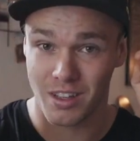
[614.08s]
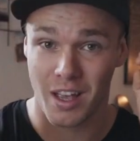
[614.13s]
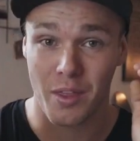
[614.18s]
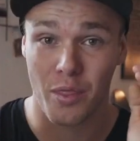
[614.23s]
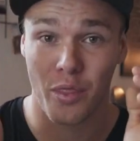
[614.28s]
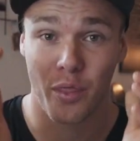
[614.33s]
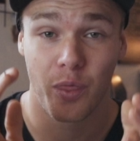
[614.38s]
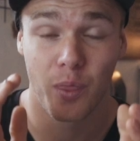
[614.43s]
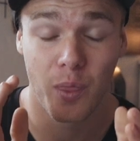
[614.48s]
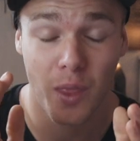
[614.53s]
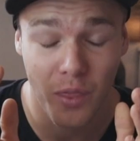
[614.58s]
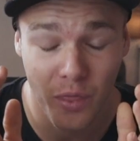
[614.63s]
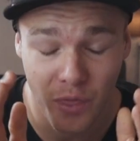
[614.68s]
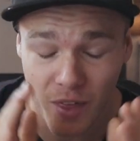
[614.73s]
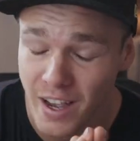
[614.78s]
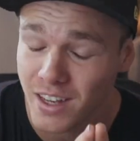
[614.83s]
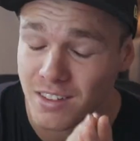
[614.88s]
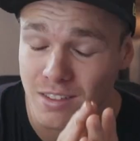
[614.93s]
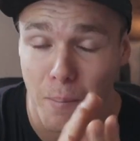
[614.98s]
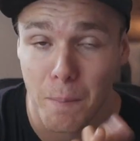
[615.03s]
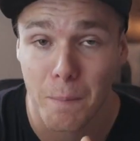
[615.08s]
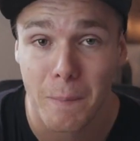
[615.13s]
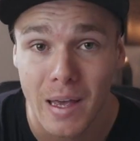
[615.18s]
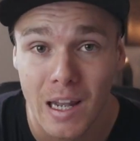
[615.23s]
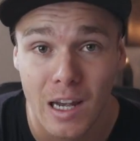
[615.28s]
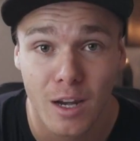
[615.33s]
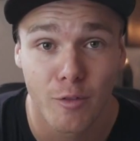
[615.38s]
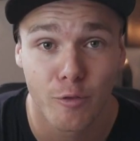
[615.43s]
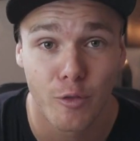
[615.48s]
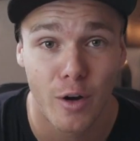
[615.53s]
to say thanks a
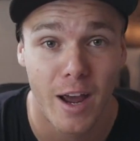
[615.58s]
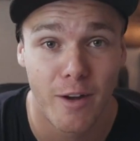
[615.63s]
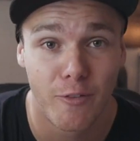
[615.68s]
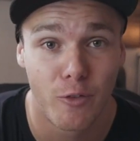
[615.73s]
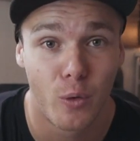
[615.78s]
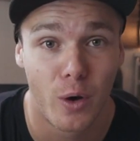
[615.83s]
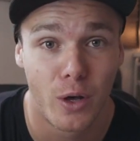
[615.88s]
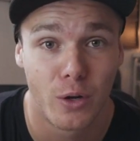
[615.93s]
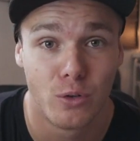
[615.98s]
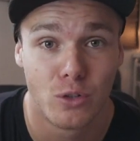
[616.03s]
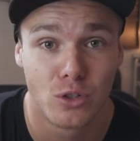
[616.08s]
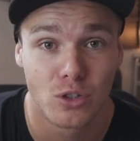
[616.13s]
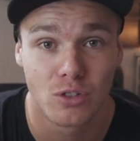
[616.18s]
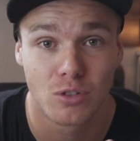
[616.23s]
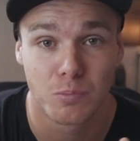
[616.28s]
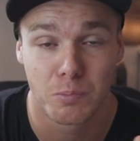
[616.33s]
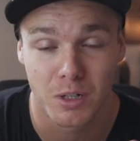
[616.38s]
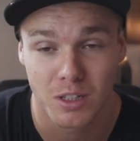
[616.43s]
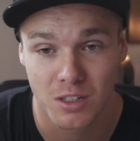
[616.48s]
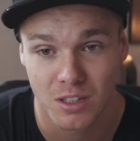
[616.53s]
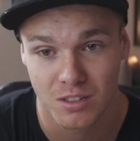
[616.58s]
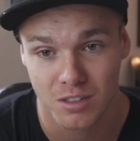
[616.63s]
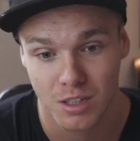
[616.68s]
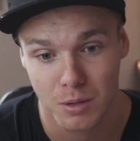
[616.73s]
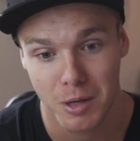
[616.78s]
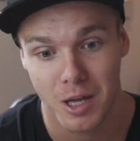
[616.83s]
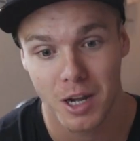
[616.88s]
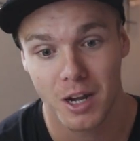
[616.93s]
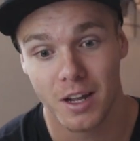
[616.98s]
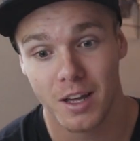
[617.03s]
million for everyone who just
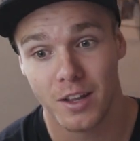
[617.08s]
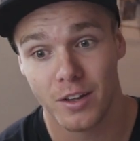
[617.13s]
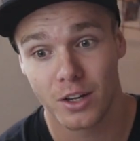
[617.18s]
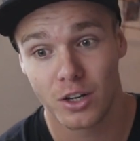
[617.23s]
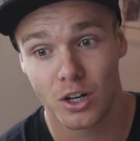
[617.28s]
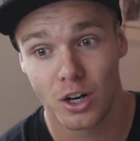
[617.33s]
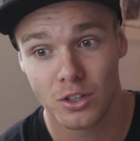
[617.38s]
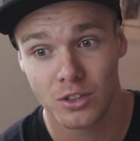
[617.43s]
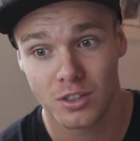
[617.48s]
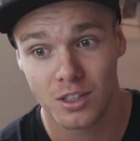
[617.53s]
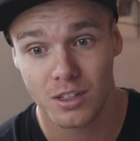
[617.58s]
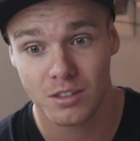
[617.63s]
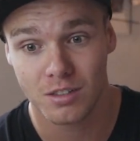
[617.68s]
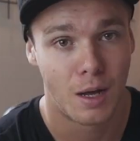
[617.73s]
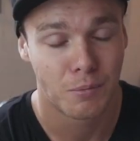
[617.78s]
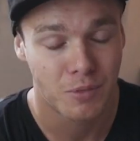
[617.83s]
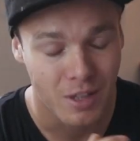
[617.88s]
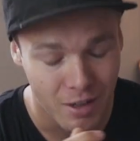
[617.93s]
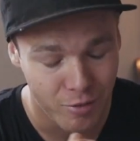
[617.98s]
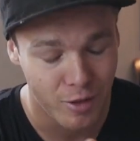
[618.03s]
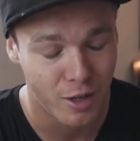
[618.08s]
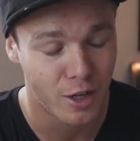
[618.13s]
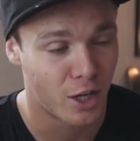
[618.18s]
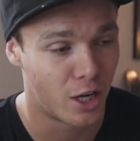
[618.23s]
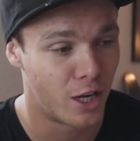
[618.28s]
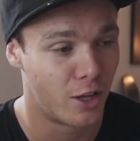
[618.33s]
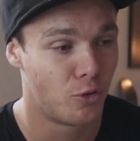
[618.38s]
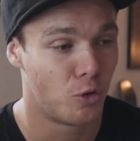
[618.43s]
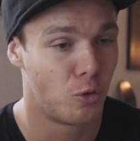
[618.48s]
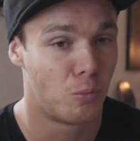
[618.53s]
participated in the contest. I'm definitely
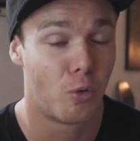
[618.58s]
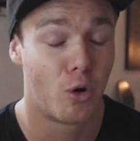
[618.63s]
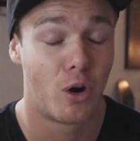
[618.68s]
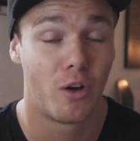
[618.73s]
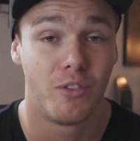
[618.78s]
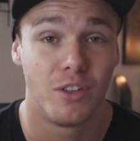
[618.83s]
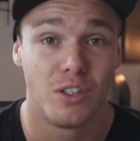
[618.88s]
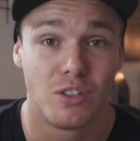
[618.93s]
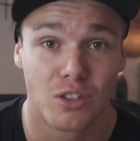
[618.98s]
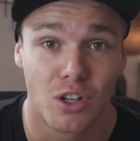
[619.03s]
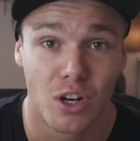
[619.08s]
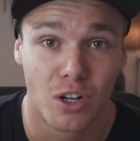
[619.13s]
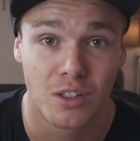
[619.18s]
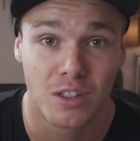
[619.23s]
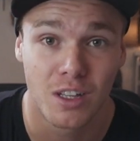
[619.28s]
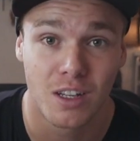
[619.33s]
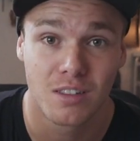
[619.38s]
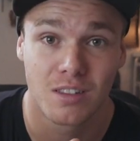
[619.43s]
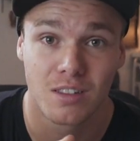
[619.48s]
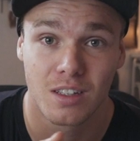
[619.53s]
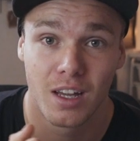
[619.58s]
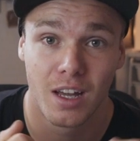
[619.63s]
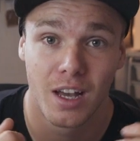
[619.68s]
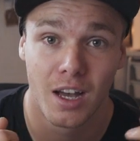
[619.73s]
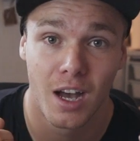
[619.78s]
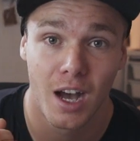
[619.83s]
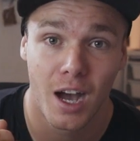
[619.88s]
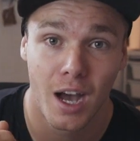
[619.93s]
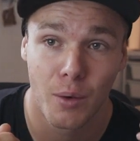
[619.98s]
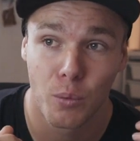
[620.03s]
gonna do more of these contests.
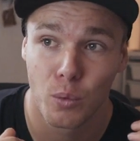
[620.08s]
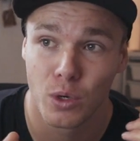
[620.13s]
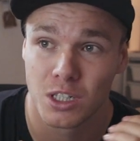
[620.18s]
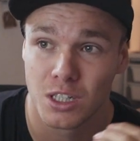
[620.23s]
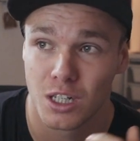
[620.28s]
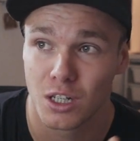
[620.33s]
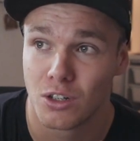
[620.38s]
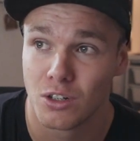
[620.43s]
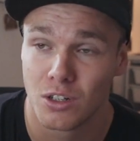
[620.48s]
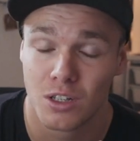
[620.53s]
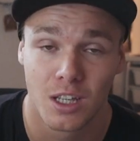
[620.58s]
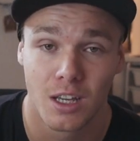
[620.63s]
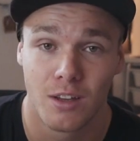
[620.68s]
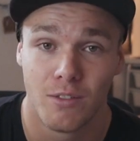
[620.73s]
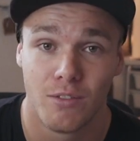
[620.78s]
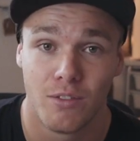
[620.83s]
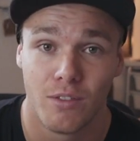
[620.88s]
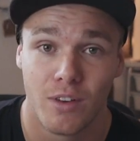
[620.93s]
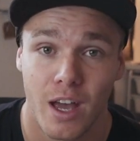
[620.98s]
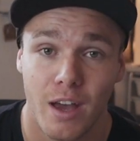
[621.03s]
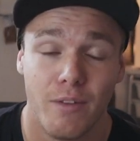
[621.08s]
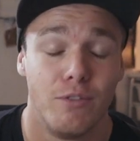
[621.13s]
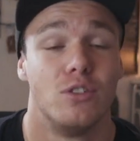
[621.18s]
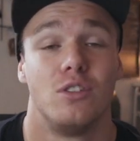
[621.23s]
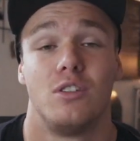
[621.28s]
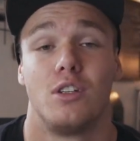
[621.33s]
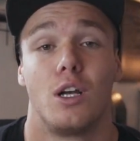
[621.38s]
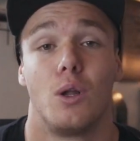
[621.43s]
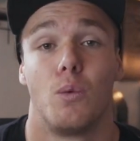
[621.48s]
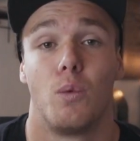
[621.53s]
Uh, I wish I could give every
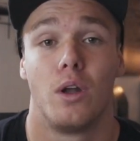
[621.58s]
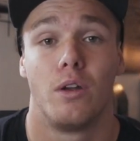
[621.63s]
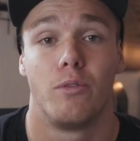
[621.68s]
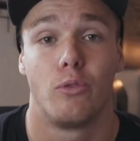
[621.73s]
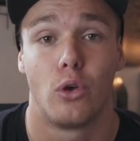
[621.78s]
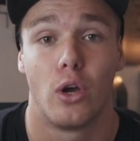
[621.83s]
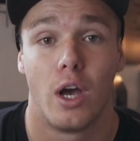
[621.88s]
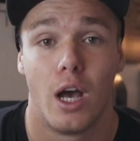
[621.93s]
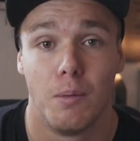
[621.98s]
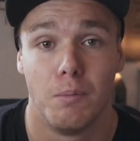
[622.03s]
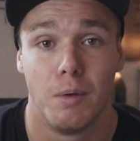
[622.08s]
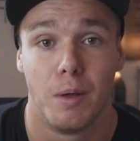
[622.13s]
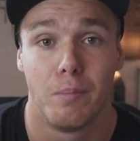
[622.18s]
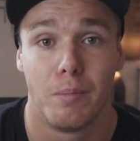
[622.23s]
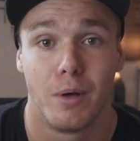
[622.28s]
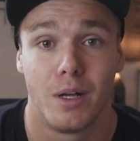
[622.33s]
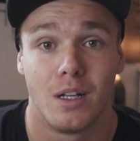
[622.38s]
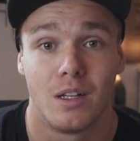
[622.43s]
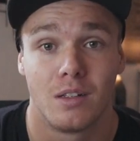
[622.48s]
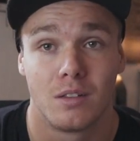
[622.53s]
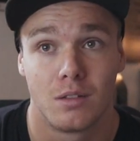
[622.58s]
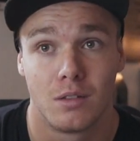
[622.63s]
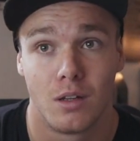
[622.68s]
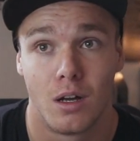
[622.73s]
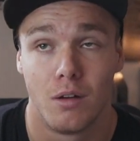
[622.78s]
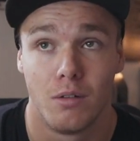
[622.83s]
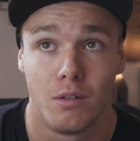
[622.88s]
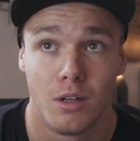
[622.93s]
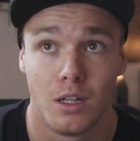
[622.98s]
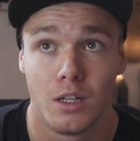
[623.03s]
single one of you a helmet, but that's
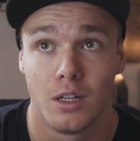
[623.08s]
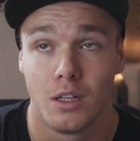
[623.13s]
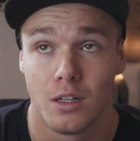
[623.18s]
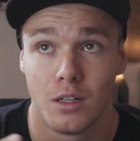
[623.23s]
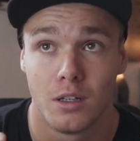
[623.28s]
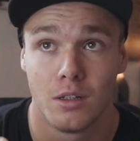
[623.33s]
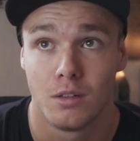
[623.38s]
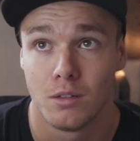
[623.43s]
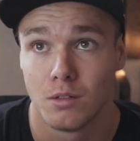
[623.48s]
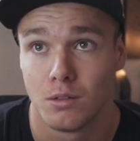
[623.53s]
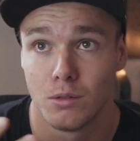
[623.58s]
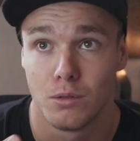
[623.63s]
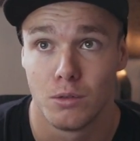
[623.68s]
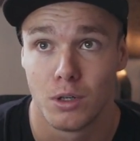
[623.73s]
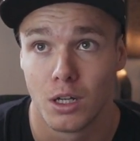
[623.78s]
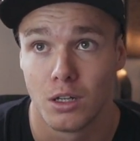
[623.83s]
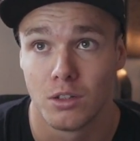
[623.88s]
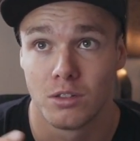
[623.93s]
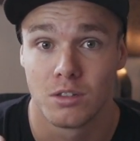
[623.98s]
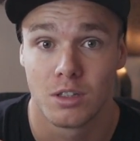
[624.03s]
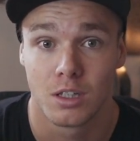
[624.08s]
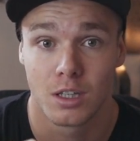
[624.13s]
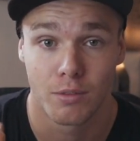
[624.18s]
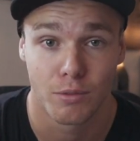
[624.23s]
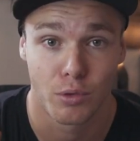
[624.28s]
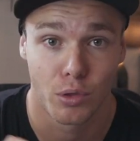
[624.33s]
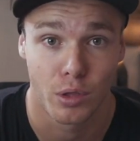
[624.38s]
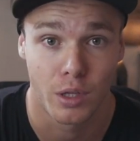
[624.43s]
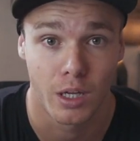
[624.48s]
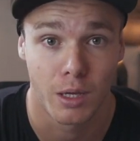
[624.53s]
not really realistic
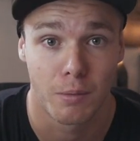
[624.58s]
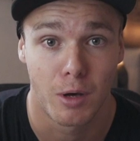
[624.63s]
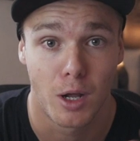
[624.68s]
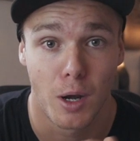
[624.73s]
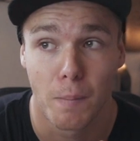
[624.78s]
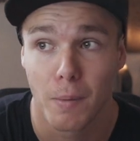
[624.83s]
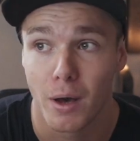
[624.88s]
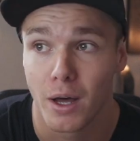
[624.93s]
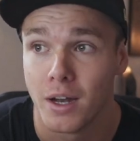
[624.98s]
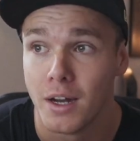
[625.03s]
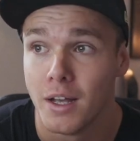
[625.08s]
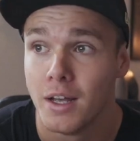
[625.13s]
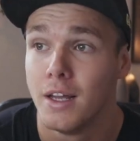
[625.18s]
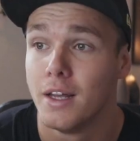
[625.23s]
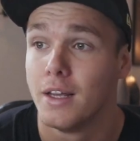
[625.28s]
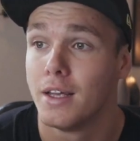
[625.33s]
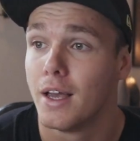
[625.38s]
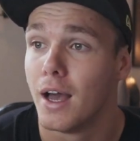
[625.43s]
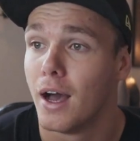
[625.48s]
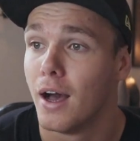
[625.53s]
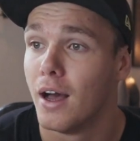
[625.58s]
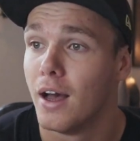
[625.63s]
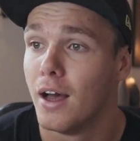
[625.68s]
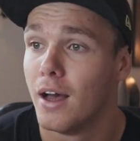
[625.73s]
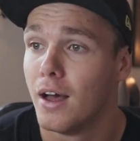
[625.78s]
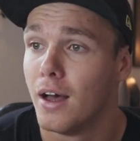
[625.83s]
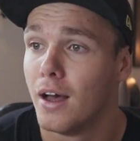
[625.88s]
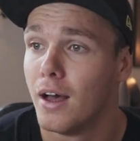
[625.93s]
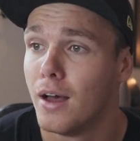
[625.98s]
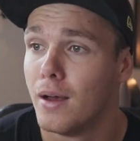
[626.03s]
if you think about it. But yeah,
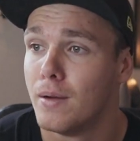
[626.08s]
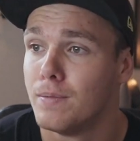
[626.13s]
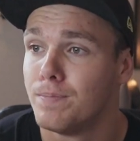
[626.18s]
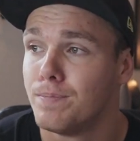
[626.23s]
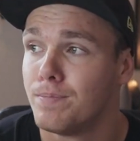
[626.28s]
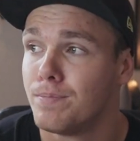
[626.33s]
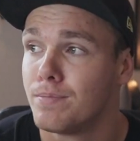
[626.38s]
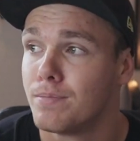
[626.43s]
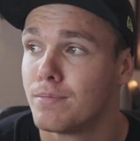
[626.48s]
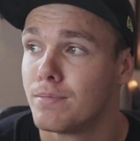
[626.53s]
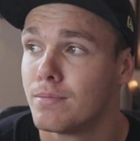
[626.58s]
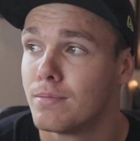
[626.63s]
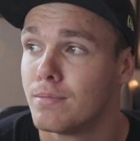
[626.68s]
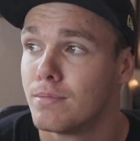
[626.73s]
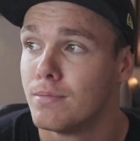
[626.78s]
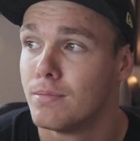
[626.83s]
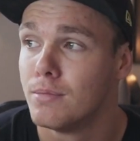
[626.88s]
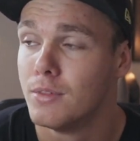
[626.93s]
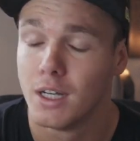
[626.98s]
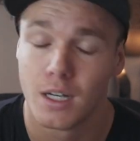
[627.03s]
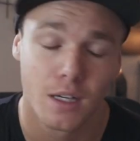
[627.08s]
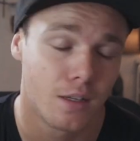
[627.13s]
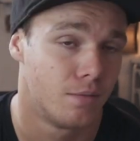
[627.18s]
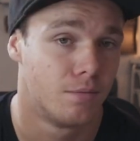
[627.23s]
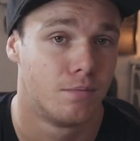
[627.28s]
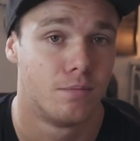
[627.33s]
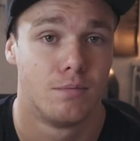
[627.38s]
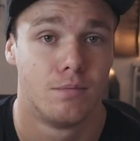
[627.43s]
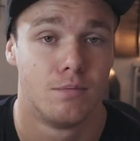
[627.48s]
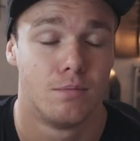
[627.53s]
um, yeah,
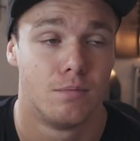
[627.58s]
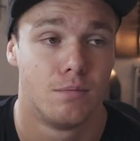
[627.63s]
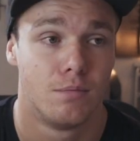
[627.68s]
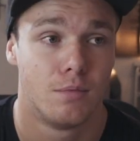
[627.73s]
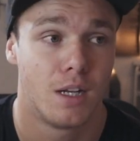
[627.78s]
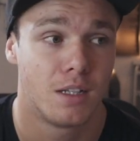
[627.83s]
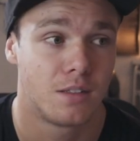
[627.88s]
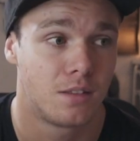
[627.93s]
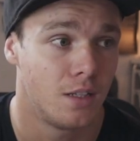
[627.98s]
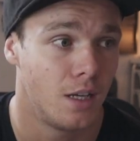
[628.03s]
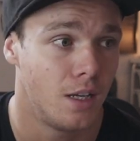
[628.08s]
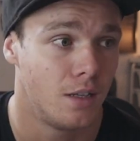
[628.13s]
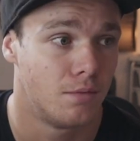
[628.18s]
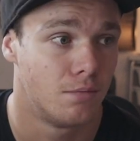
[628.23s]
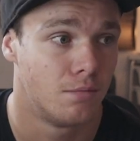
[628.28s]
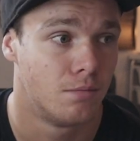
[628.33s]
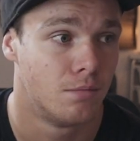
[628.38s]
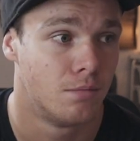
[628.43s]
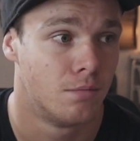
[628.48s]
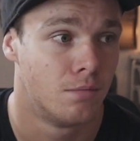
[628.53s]
that's it.